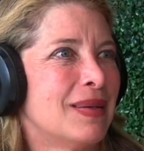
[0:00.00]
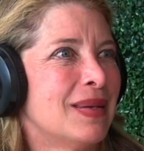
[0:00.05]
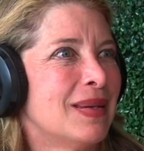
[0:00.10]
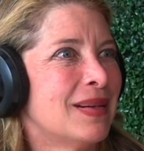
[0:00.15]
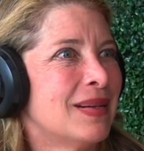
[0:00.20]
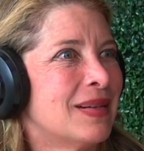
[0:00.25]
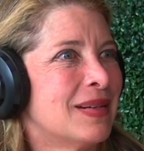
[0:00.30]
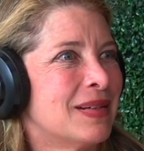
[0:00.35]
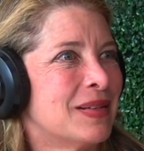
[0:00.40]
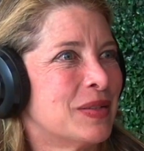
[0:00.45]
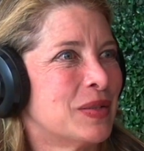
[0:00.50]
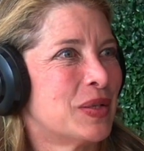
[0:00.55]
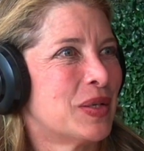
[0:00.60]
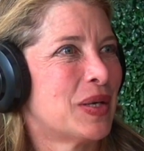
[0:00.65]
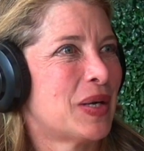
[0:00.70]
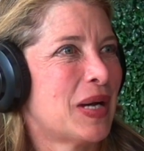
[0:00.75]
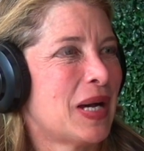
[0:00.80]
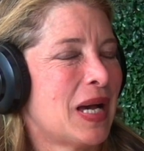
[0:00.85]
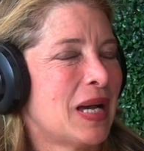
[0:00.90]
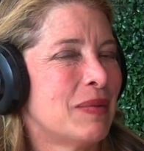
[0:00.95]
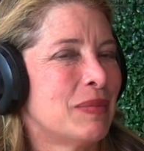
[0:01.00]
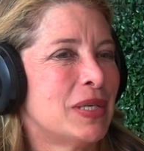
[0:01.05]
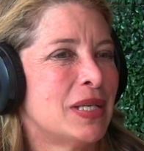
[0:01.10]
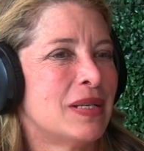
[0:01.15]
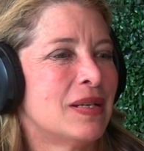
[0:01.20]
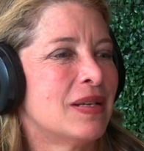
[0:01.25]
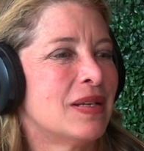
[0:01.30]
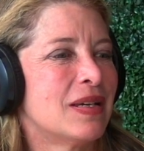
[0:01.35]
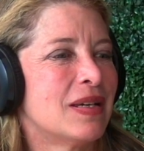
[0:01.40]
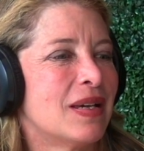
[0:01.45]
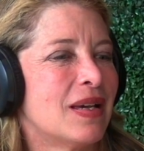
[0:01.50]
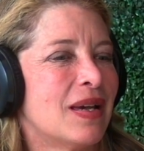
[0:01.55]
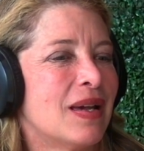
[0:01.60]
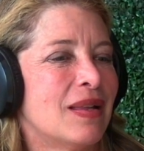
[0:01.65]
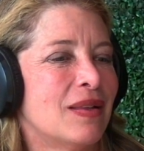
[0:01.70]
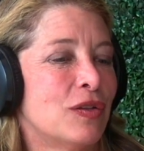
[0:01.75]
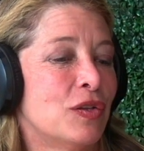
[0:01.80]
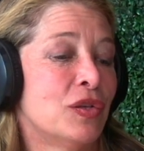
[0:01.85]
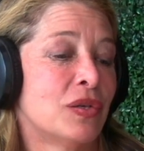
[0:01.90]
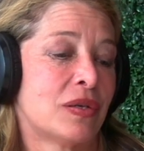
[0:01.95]
Yeah.
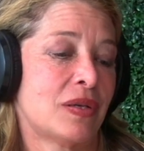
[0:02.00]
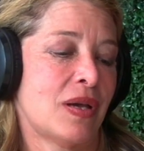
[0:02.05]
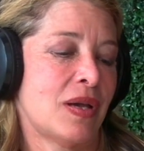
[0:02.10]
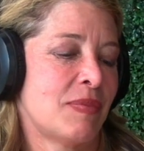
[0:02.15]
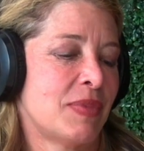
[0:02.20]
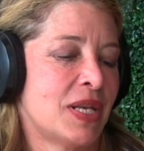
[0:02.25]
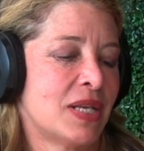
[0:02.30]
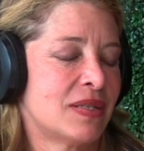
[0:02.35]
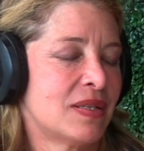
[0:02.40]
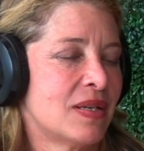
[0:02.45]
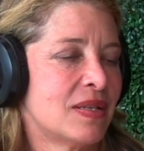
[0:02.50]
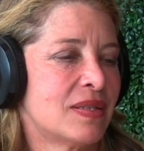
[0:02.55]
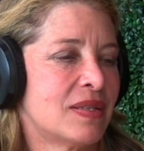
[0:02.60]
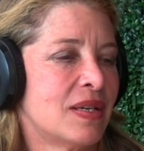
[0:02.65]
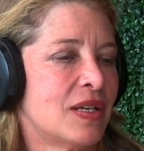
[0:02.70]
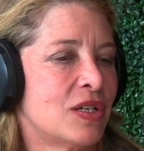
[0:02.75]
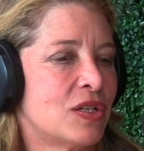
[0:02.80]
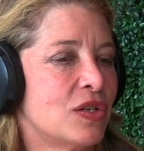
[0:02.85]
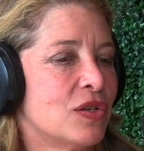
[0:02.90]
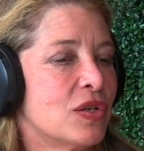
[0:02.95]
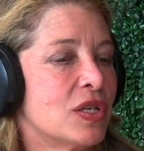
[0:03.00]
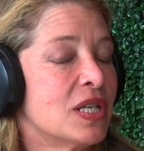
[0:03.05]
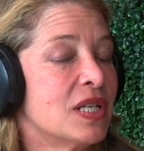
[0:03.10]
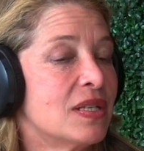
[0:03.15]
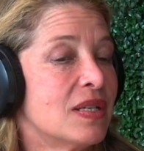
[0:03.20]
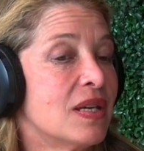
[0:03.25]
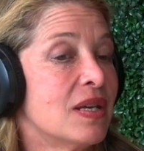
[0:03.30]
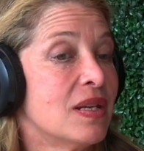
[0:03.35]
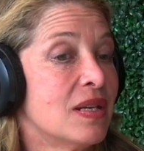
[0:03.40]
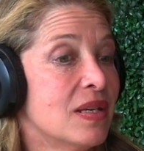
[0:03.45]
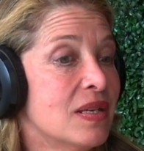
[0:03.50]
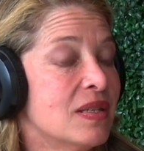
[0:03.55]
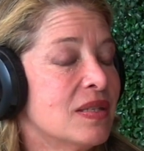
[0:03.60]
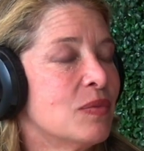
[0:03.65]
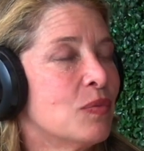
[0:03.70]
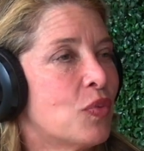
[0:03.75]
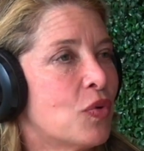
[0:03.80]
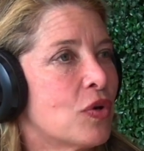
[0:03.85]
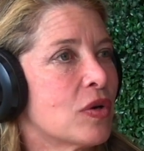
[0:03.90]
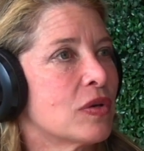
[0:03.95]
Look, as I said, it
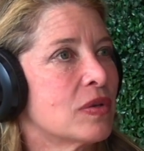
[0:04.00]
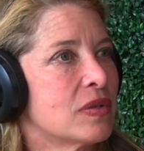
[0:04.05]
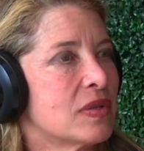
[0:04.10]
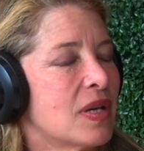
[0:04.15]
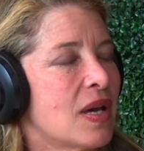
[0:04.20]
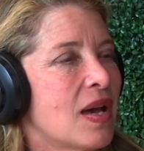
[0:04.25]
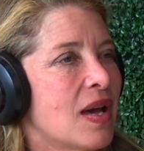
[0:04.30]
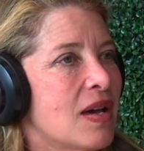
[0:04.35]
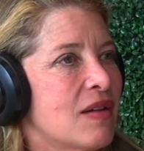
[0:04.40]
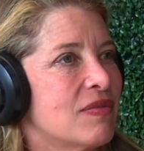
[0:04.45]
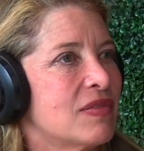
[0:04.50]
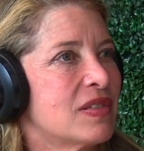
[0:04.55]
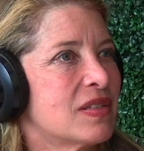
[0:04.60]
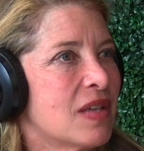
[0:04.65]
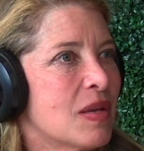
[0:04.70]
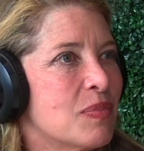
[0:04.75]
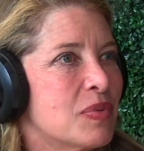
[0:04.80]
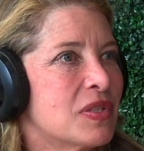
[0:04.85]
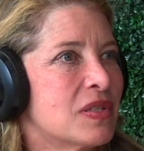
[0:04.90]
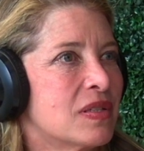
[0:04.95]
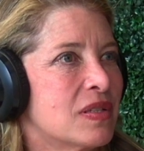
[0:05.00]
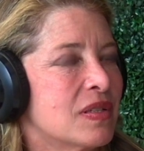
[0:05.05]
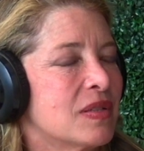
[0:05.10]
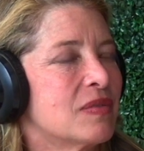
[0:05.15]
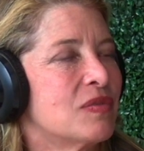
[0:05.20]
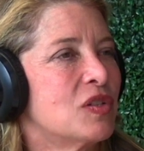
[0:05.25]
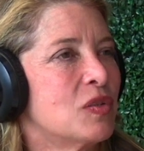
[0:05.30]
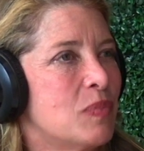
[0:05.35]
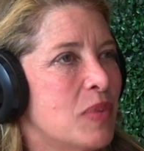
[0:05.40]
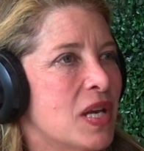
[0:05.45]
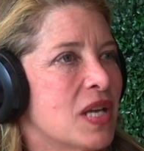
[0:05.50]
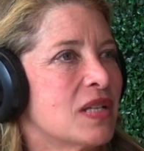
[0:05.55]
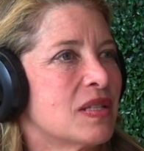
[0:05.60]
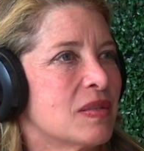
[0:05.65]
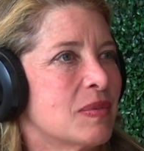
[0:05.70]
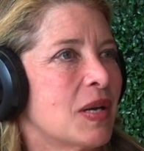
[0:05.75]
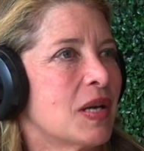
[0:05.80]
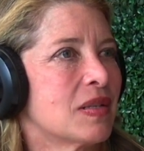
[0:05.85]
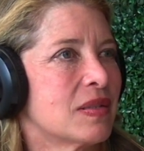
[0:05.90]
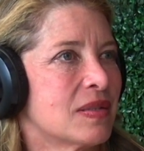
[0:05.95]
is important to have substantive
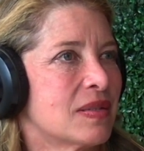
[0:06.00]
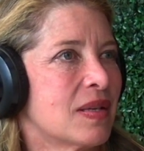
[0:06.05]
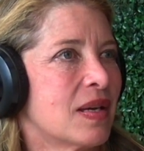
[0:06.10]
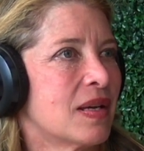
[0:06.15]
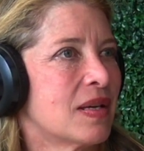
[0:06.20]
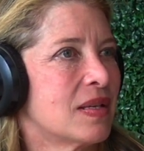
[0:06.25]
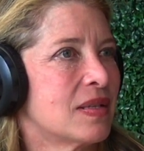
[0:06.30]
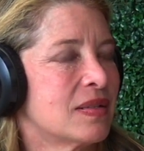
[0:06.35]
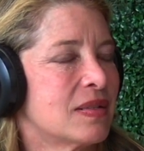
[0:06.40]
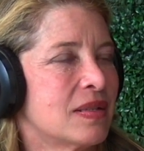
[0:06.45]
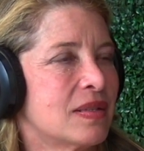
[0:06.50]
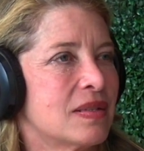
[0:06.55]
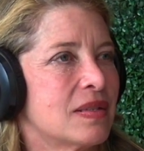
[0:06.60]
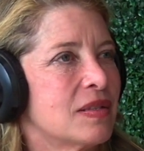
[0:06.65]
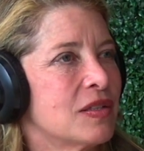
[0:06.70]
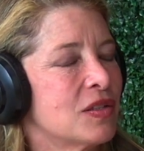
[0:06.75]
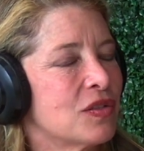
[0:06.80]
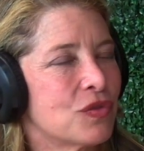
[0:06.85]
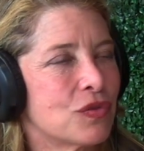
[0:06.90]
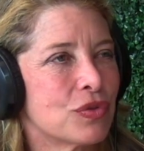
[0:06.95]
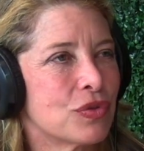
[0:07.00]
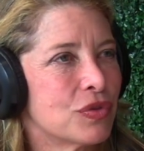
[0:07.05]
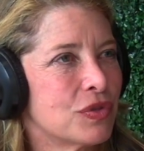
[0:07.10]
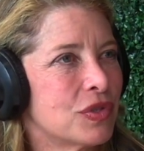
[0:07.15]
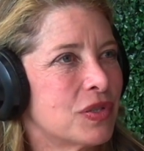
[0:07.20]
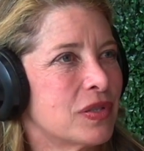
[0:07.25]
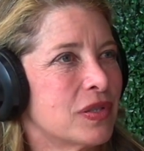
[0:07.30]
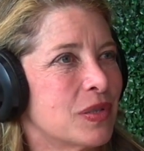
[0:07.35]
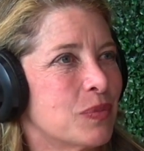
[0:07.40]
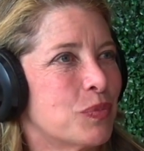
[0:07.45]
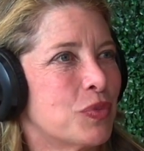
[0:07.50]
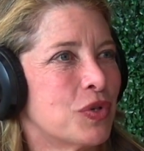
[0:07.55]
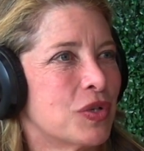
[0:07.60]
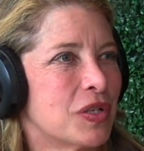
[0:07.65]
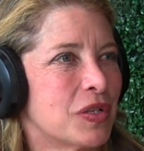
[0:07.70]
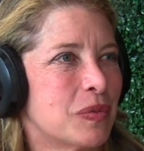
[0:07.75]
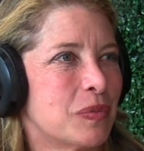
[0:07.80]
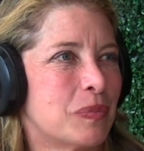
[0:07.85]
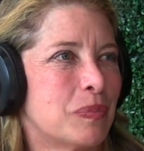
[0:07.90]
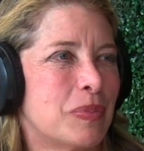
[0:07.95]
debates about the science. It's crucially
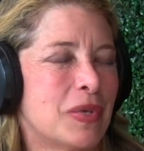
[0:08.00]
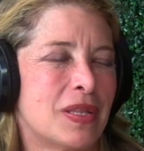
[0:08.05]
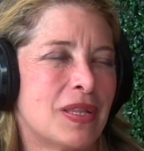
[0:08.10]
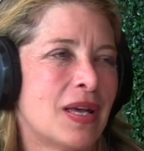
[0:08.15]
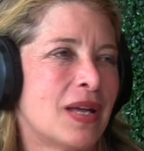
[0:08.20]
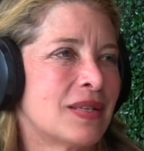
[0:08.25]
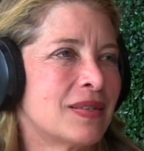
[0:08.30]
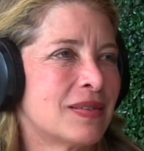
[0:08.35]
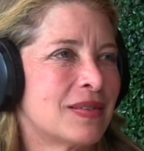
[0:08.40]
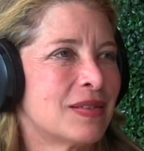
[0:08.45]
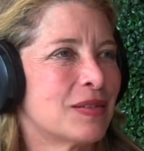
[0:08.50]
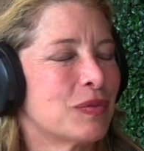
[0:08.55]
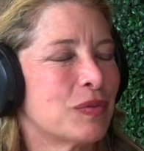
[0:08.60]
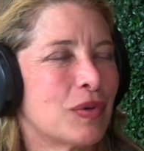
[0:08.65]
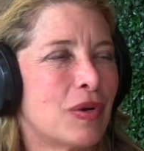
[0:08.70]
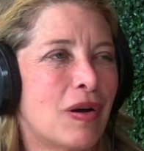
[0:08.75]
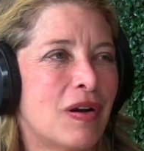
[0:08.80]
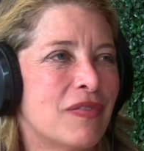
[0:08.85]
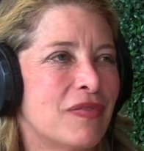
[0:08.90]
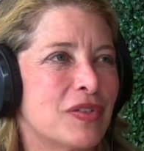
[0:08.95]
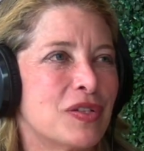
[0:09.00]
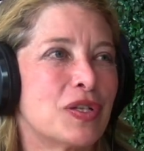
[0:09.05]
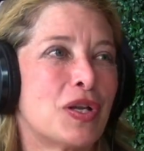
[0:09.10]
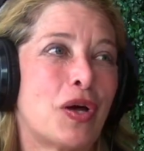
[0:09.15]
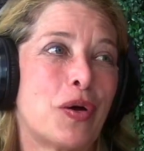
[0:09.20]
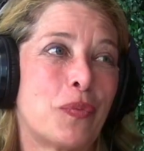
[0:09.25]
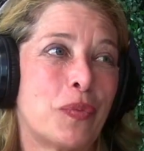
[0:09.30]
important, but that's often